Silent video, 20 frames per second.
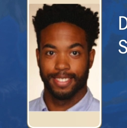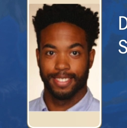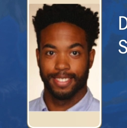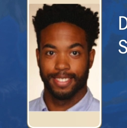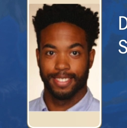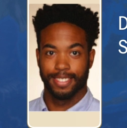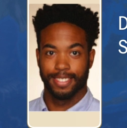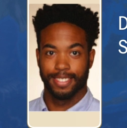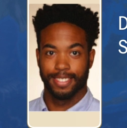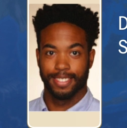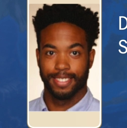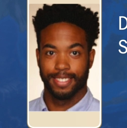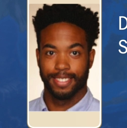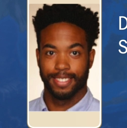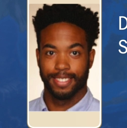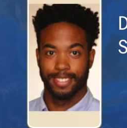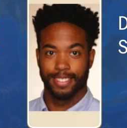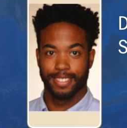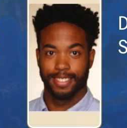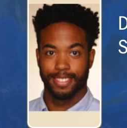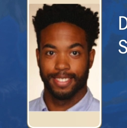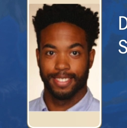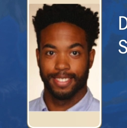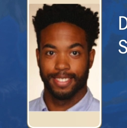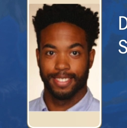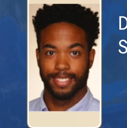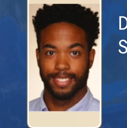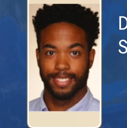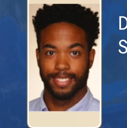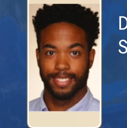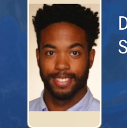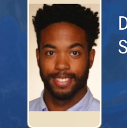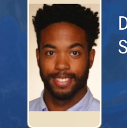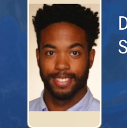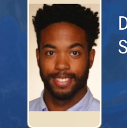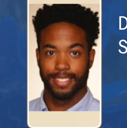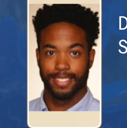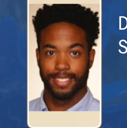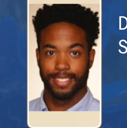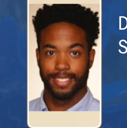
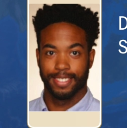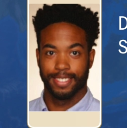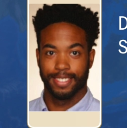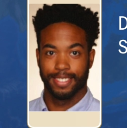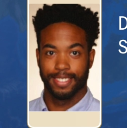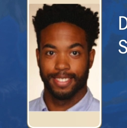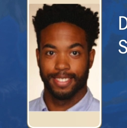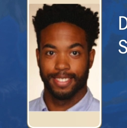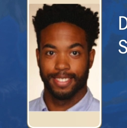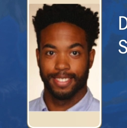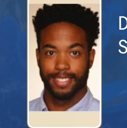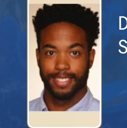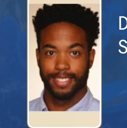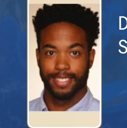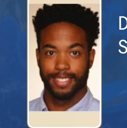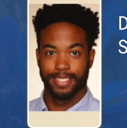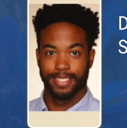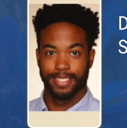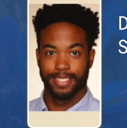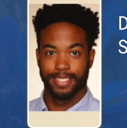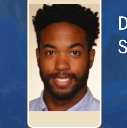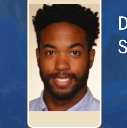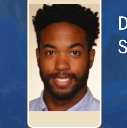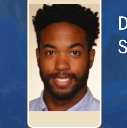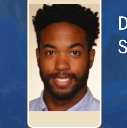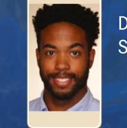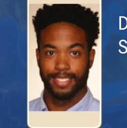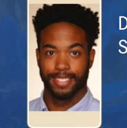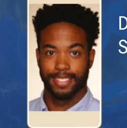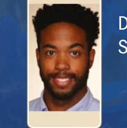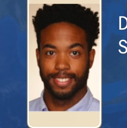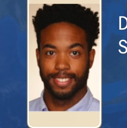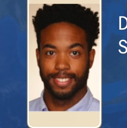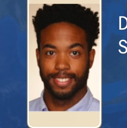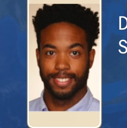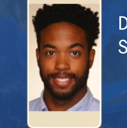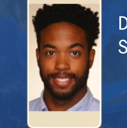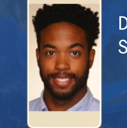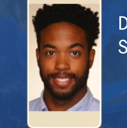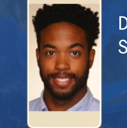Nothing is said.